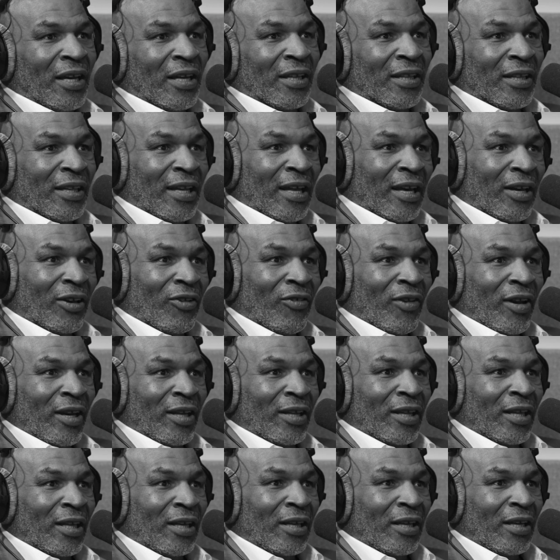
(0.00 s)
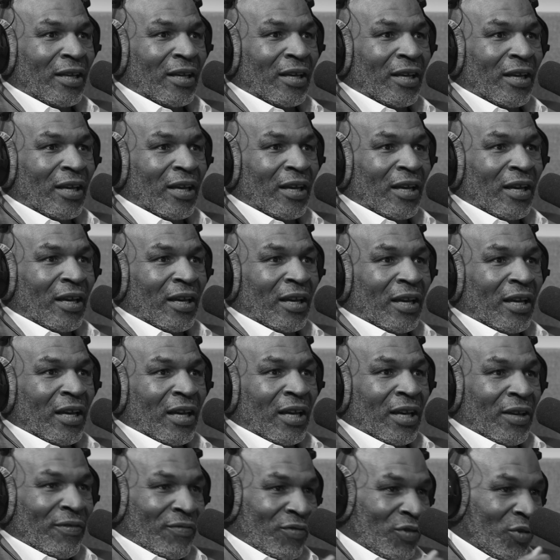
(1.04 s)
Isn't that crazy?
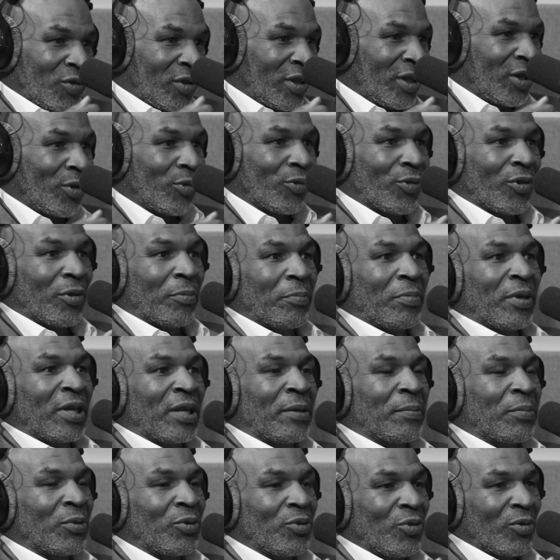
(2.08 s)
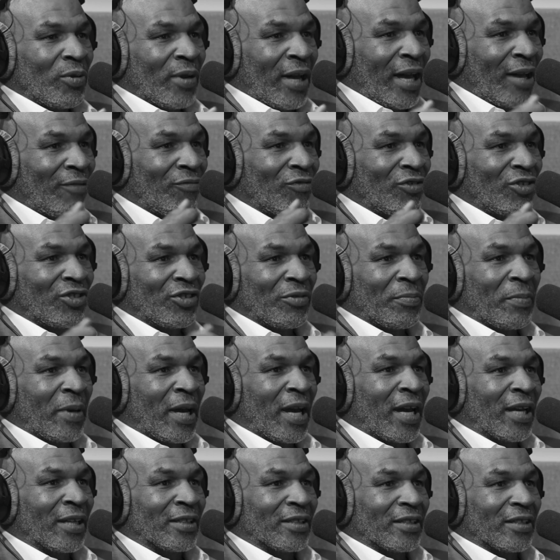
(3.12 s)
If you kill some people, you have
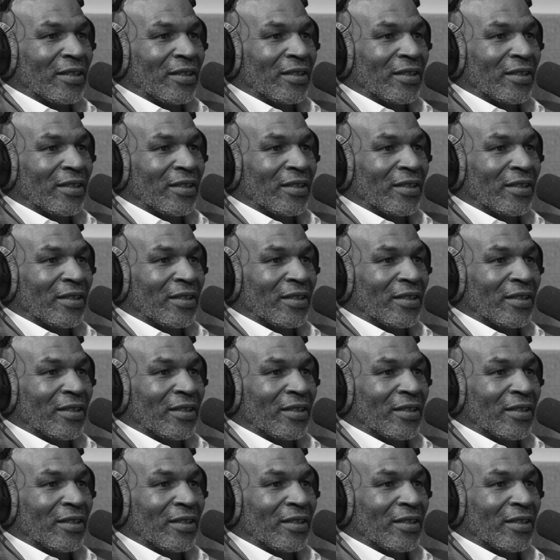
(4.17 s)
respect.